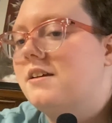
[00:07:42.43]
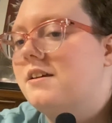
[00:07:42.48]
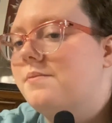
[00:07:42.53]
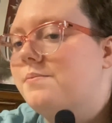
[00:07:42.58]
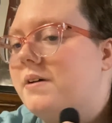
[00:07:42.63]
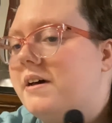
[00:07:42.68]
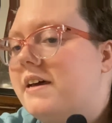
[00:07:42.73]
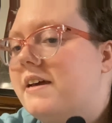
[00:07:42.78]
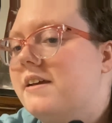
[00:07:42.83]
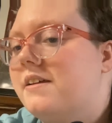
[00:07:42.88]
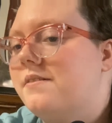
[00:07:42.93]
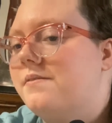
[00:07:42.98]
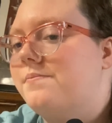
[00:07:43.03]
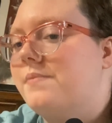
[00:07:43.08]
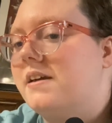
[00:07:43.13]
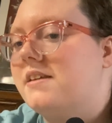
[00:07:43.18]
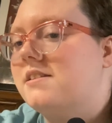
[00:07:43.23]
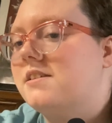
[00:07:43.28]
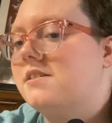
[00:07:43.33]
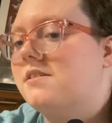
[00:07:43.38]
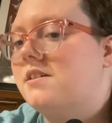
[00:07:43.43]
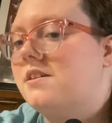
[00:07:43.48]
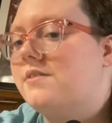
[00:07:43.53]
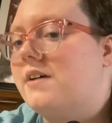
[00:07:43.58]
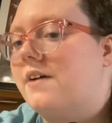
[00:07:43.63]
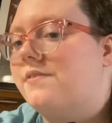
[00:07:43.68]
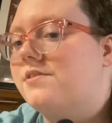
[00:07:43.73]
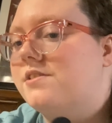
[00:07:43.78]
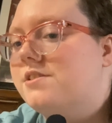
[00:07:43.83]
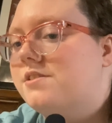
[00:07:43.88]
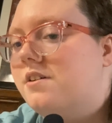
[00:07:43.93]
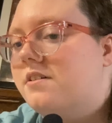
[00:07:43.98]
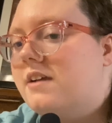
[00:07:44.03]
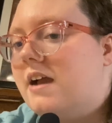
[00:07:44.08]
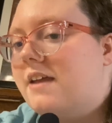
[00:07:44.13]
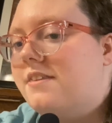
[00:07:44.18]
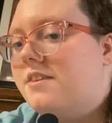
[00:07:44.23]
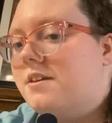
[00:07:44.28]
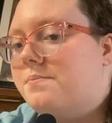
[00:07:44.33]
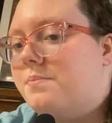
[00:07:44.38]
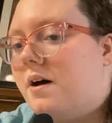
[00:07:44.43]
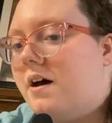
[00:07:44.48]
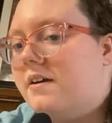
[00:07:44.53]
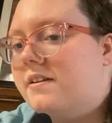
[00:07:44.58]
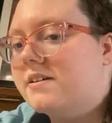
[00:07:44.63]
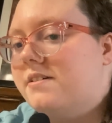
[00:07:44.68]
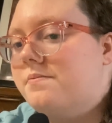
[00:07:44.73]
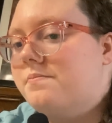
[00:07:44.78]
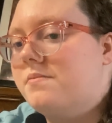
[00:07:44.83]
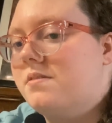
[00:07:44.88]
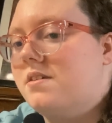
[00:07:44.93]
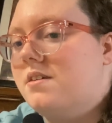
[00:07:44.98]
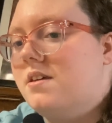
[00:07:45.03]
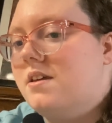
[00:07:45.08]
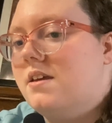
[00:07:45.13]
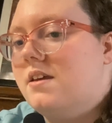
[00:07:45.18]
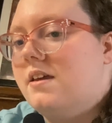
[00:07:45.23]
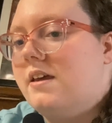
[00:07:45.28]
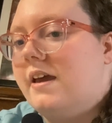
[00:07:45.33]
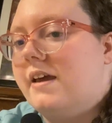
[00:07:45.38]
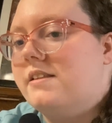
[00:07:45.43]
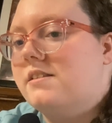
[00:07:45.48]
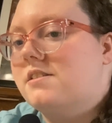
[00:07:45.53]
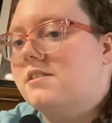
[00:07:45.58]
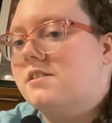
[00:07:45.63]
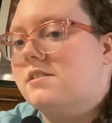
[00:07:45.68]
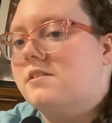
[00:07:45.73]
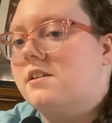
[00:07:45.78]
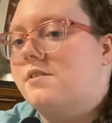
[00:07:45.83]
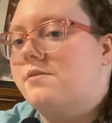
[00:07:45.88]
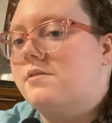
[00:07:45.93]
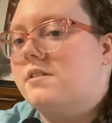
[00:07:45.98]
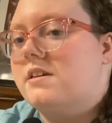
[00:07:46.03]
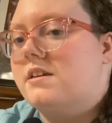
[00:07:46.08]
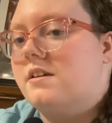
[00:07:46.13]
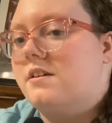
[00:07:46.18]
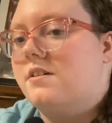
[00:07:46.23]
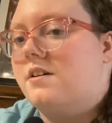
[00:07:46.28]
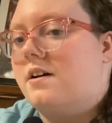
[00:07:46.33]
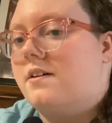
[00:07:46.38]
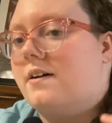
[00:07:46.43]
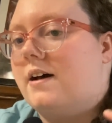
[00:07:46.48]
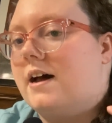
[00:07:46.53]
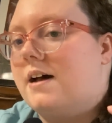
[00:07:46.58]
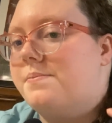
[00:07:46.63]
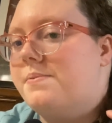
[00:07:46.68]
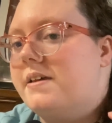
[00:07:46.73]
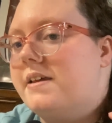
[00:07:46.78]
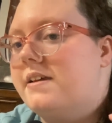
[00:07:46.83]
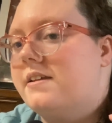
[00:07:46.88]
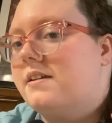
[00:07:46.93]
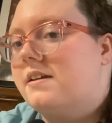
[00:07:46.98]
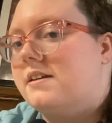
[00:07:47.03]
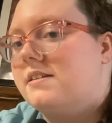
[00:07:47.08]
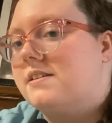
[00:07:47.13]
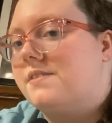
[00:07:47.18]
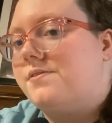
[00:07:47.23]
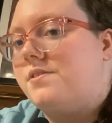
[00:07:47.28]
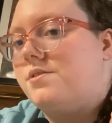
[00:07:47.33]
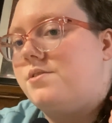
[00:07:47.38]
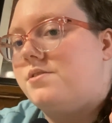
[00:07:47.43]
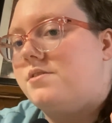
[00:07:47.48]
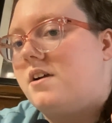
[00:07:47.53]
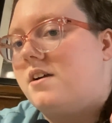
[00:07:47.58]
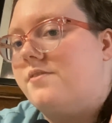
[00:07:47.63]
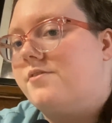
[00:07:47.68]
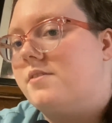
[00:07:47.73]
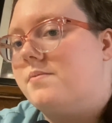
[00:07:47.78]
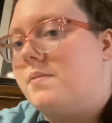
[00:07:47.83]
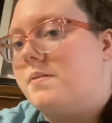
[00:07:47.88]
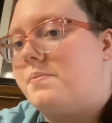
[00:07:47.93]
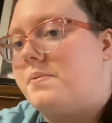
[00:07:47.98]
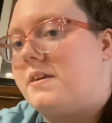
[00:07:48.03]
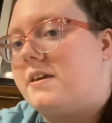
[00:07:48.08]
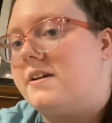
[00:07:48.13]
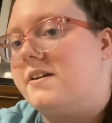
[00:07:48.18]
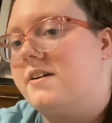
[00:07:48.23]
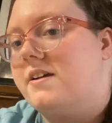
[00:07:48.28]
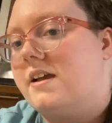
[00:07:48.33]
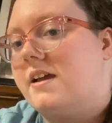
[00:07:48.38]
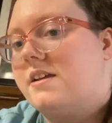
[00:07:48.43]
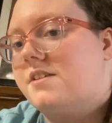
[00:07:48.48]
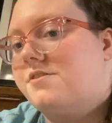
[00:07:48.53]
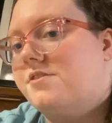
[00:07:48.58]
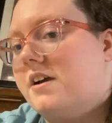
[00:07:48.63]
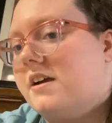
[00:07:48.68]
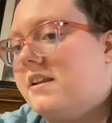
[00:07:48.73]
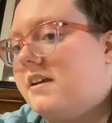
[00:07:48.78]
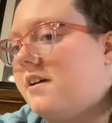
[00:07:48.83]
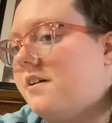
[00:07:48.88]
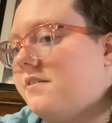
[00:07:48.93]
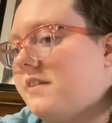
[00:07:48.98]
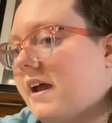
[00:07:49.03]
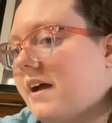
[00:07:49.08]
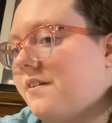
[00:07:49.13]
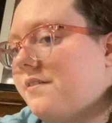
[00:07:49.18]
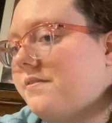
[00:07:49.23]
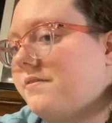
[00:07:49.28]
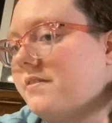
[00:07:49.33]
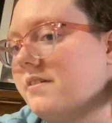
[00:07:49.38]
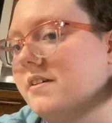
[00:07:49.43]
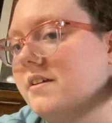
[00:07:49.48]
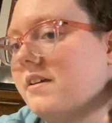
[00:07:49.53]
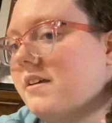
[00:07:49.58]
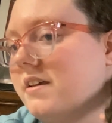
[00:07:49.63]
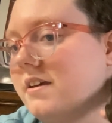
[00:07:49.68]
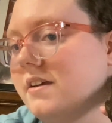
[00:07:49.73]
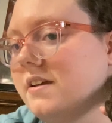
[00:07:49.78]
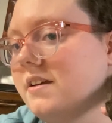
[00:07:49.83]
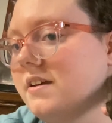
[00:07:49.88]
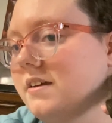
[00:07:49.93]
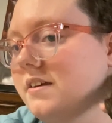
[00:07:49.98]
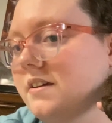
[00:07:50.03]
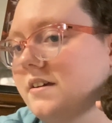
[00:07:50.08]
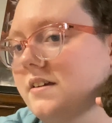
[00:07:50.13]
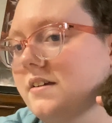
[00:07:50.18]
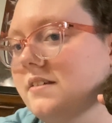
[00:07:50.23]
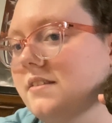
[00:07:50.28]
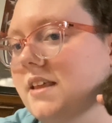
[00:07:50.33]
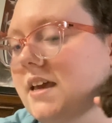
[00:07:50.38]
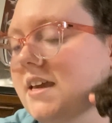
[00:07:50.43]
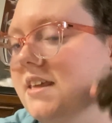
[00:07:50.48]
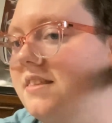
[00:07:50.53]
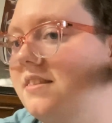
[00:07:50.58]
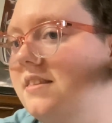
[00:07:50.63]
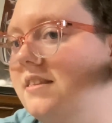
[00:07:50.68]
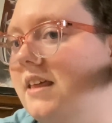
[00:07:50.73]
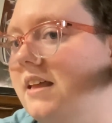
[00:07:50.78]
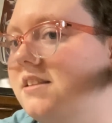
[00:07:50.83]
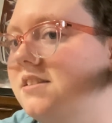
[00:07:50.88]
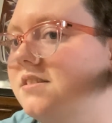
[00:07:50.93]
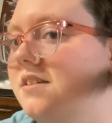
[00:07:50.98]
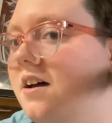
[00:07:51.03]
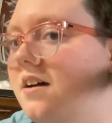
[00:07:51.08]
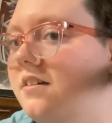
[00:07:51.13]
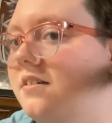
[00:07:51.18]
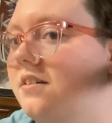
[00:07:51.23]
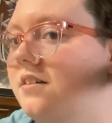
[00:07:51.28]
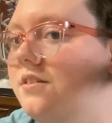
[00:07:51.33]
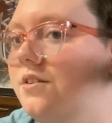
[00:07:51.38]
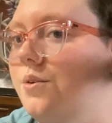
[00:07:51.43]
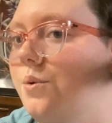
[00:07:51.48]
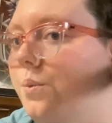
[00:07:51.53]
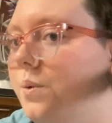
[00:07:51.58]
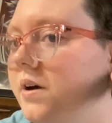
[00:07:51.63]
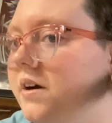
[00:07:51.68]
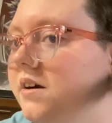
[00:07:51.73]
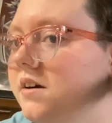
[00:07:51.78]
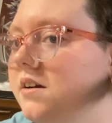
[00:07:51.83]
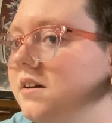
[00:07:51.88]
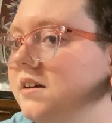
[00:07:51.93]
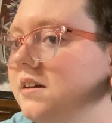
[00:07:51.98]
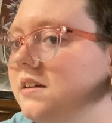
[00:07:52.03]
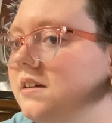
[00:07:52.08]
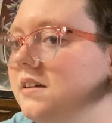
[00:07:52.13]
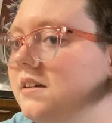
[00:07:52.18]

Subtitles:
but basically you have to start at the bottom and slowly go up it, because if you start from up here and try to go down, like, that's not gonna work.